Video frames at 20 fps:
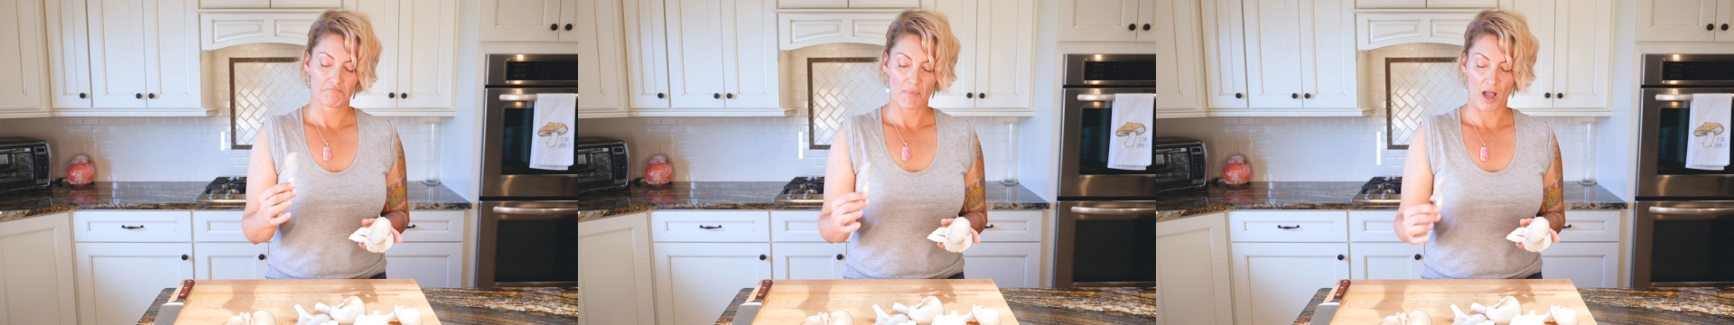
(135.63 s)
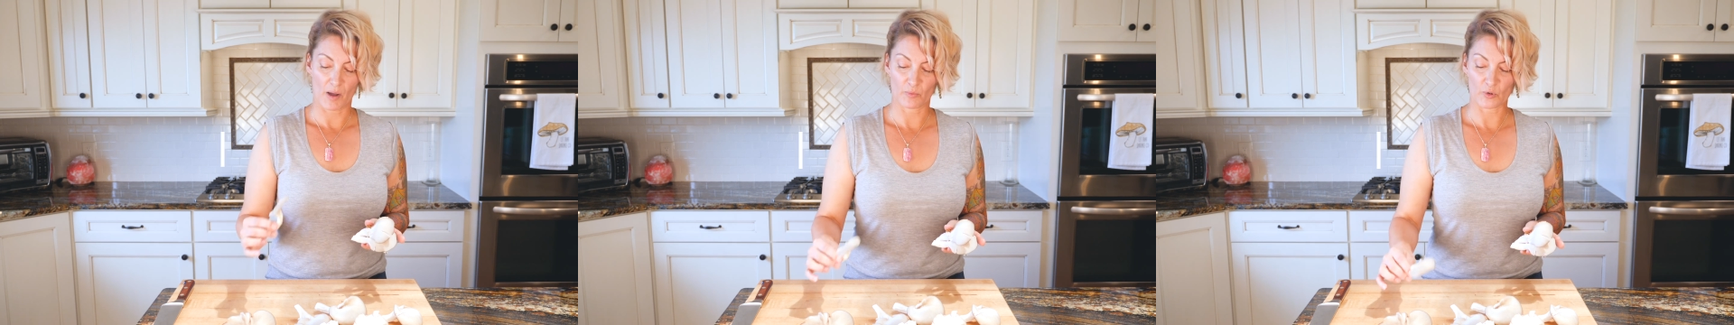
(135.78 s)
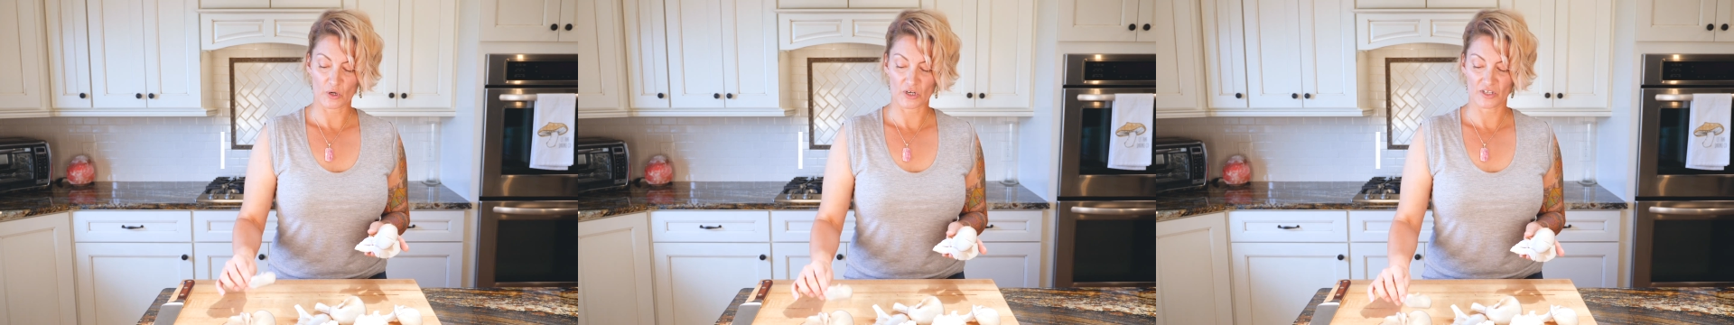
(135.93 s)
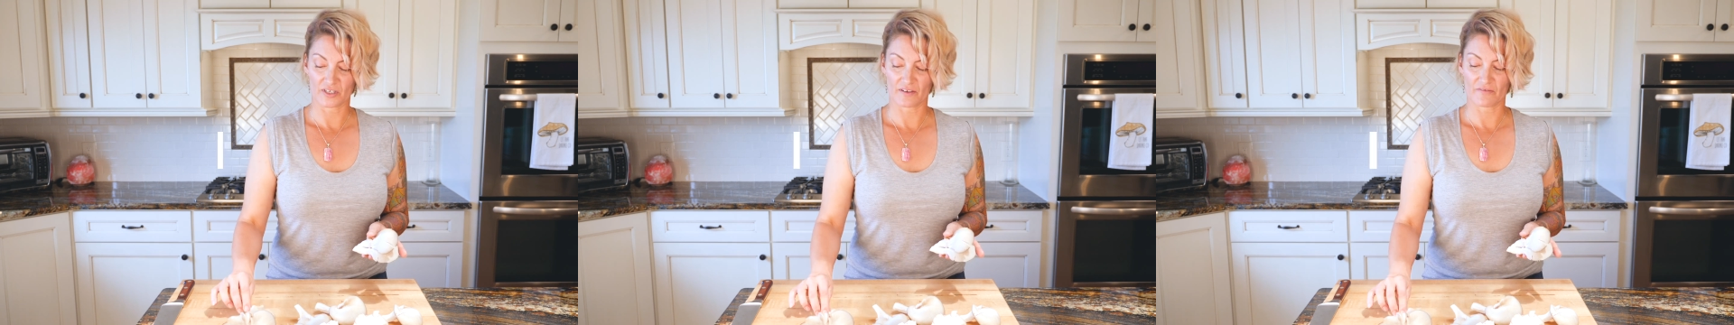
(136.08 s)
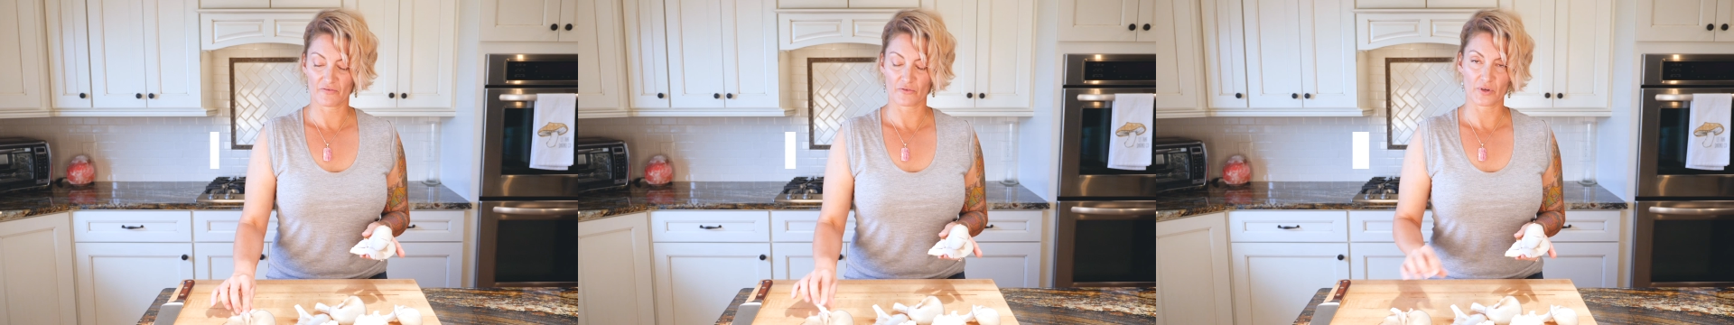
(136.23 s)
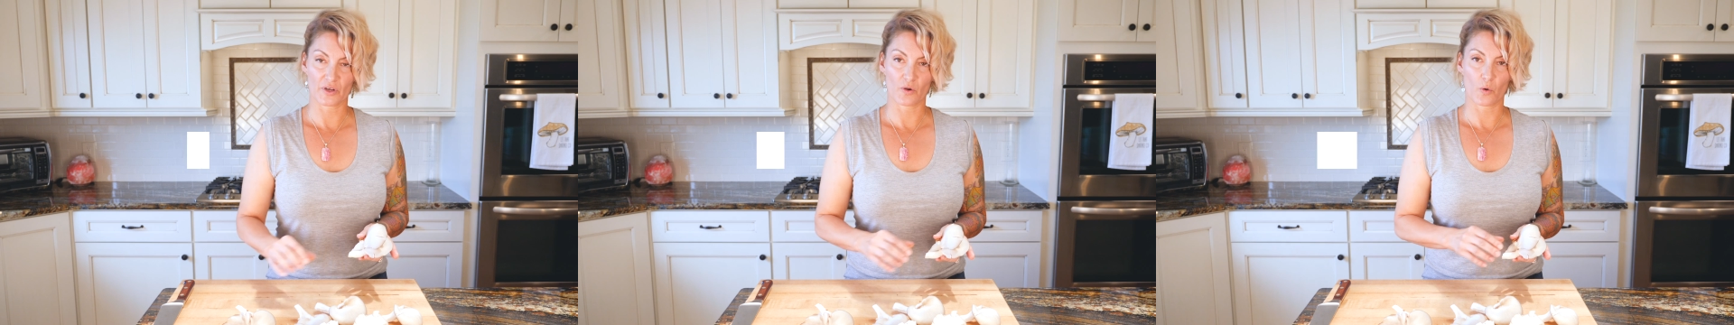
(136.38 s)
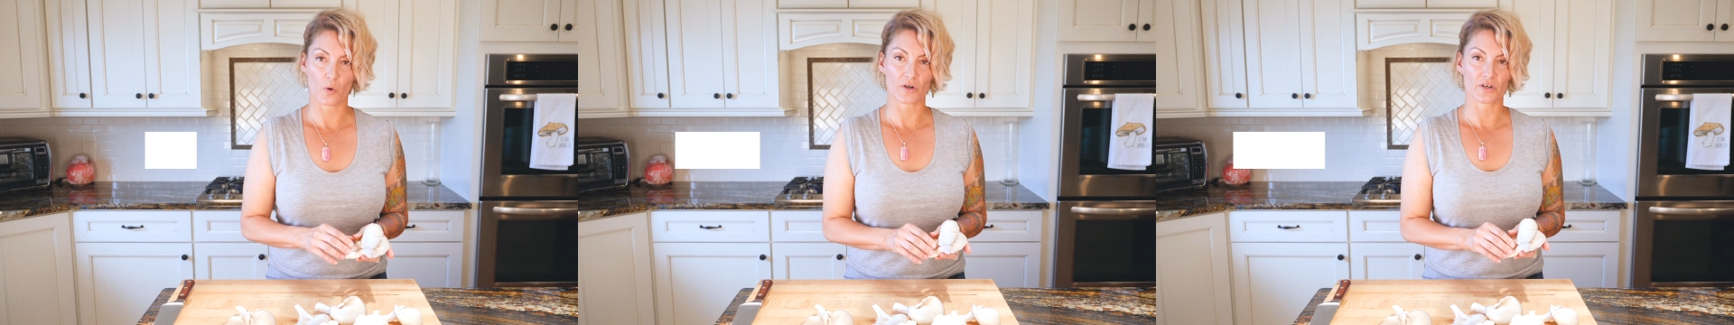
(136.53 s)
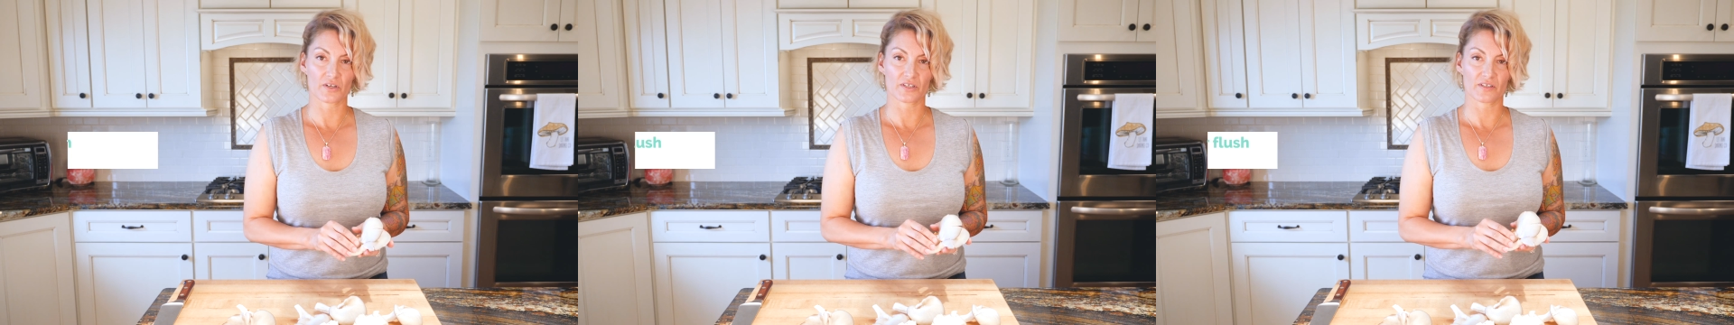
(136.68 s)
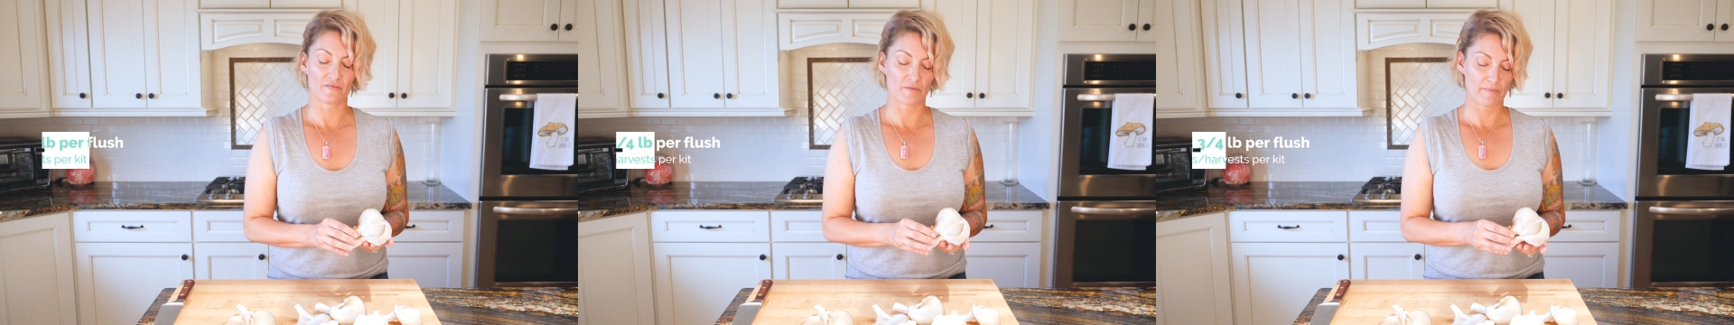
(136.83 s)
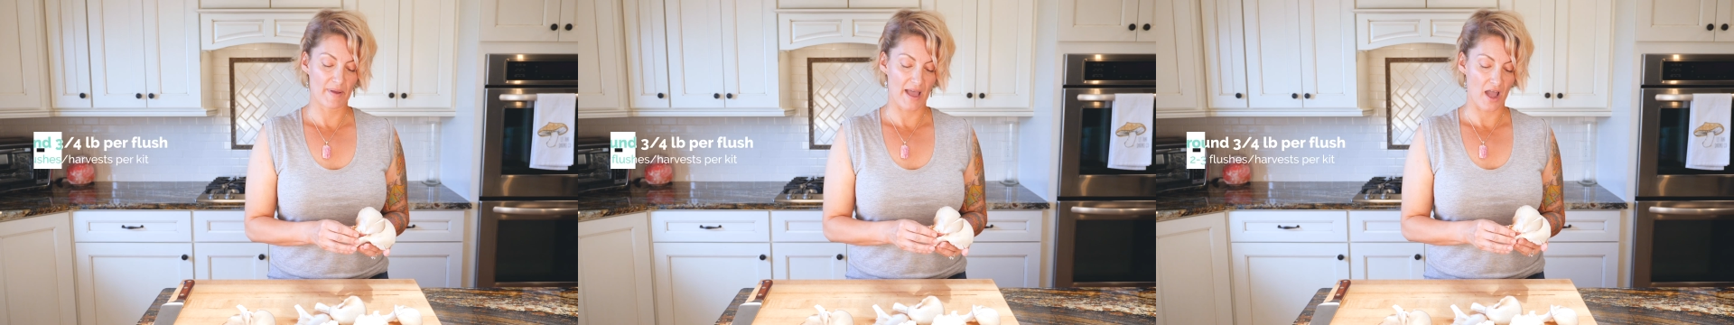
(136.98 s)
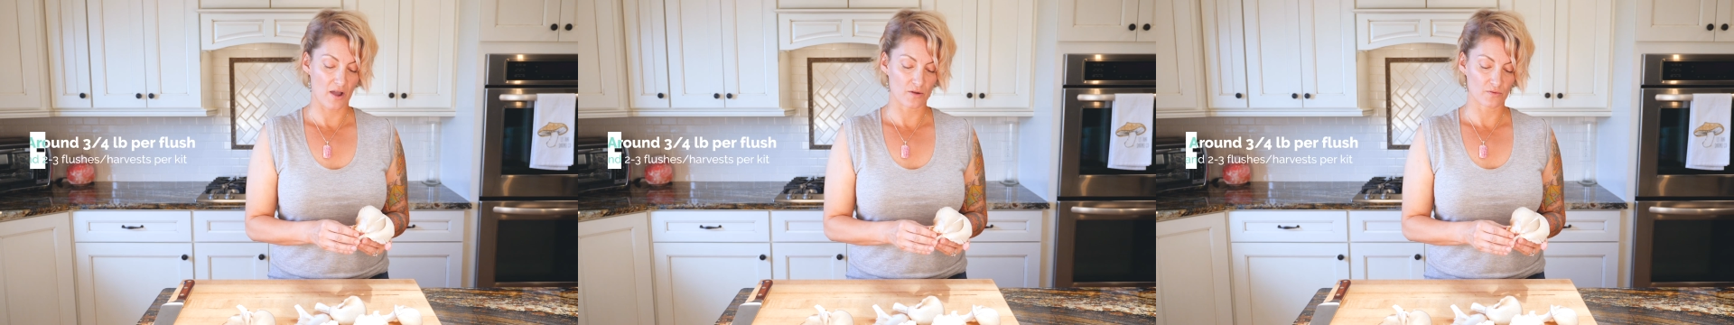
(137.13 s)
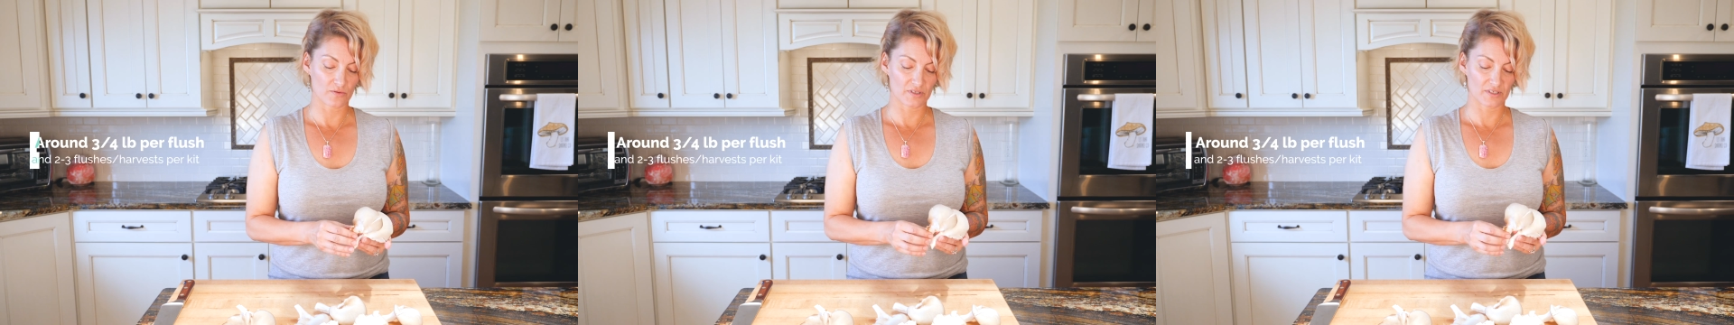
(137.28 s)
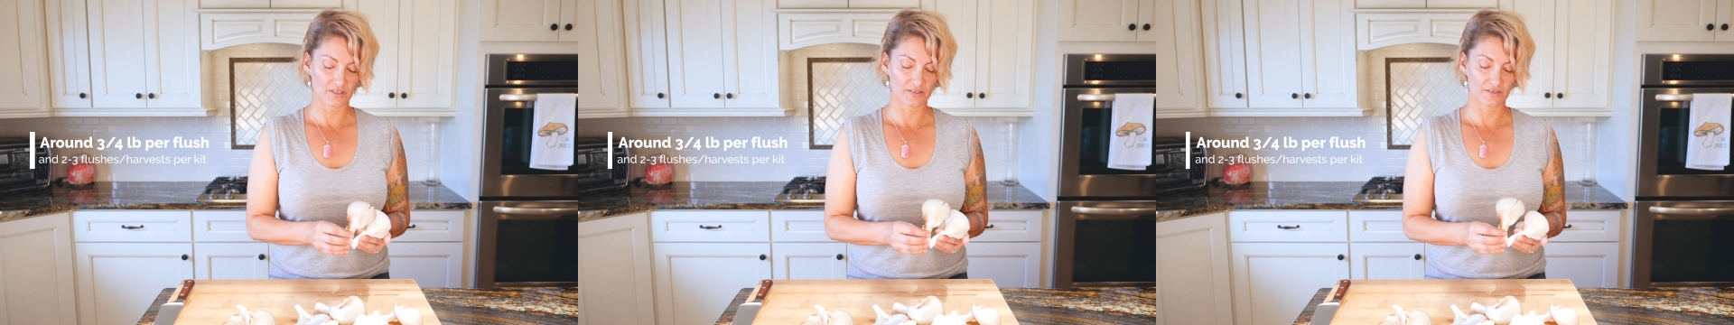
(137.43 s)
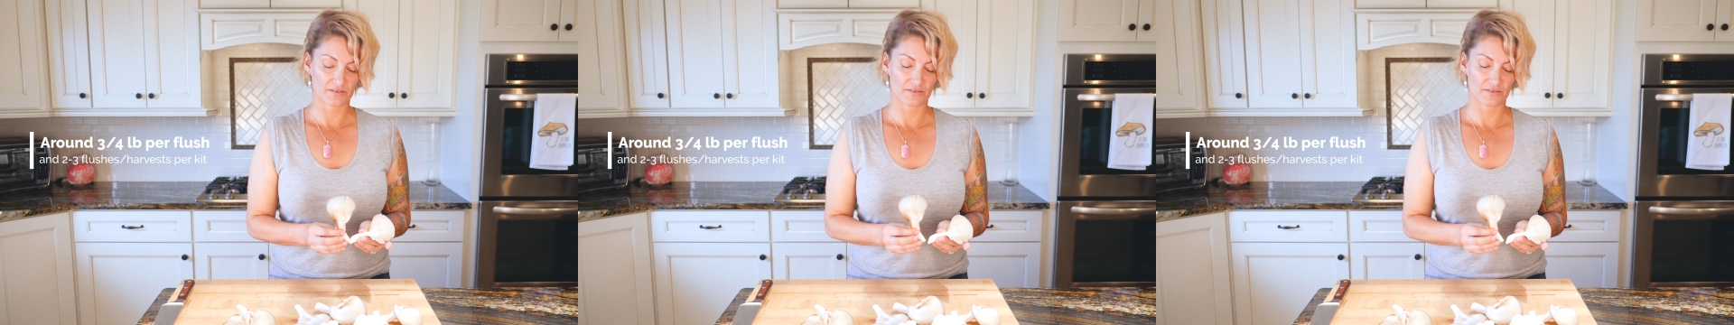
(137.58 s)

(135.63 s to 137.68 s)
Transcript: upwards of 3/4 of a pound,